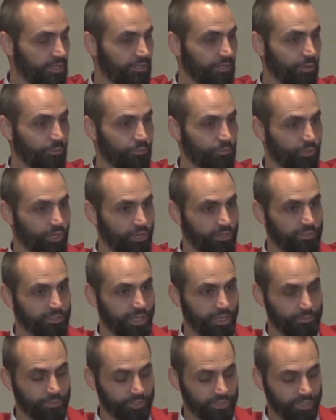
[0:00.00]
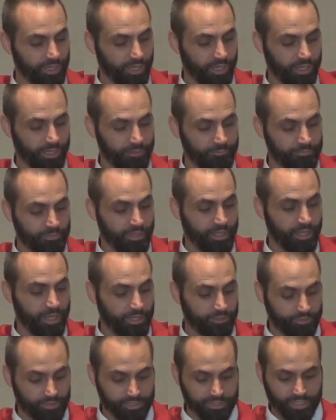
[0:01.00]
in our prayer time with God,
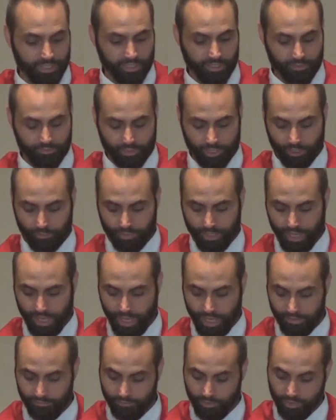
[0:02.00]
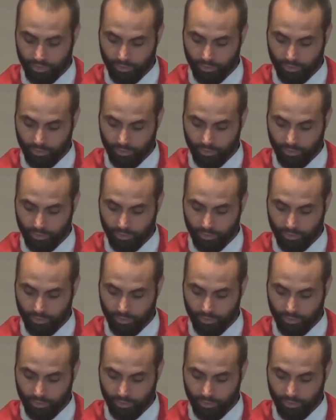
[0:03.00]
intercede on their behalf.